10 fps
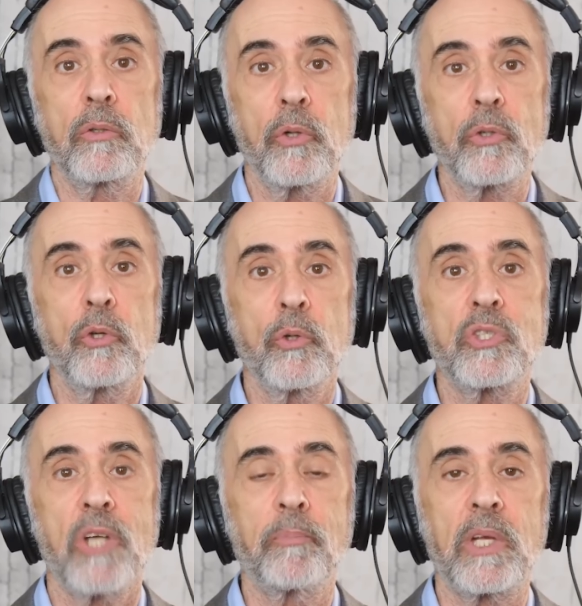knew
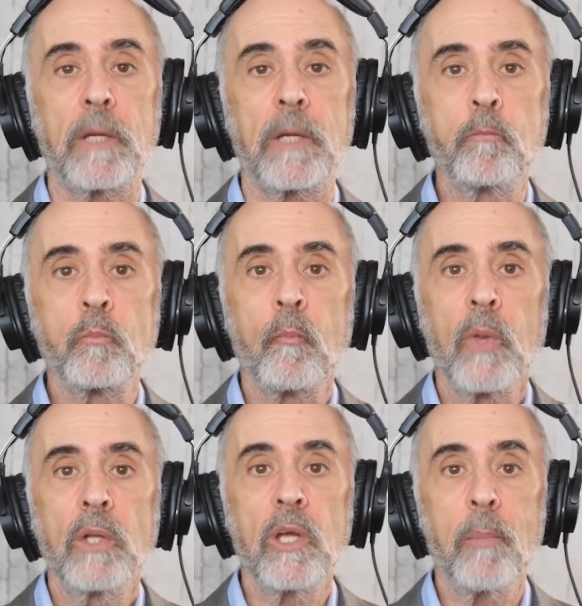something
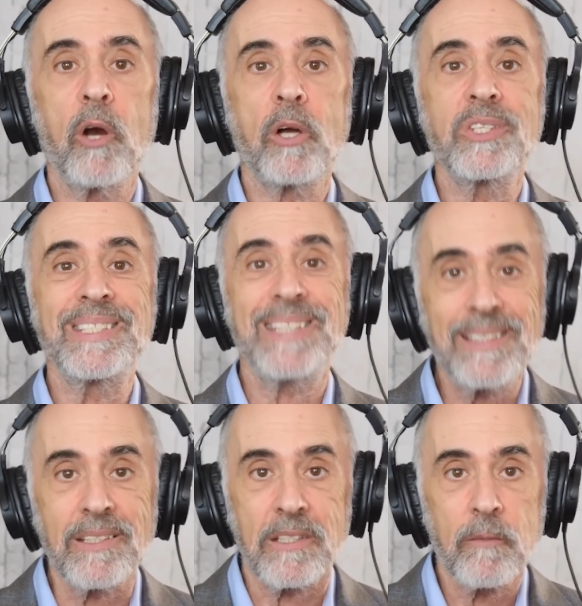the Americans
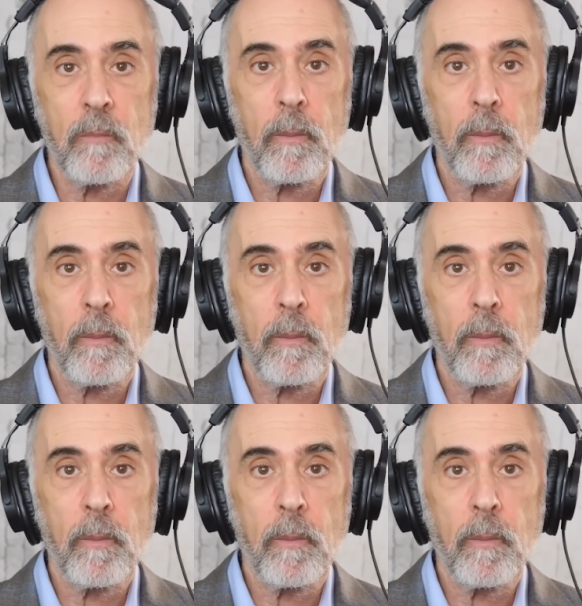didn't,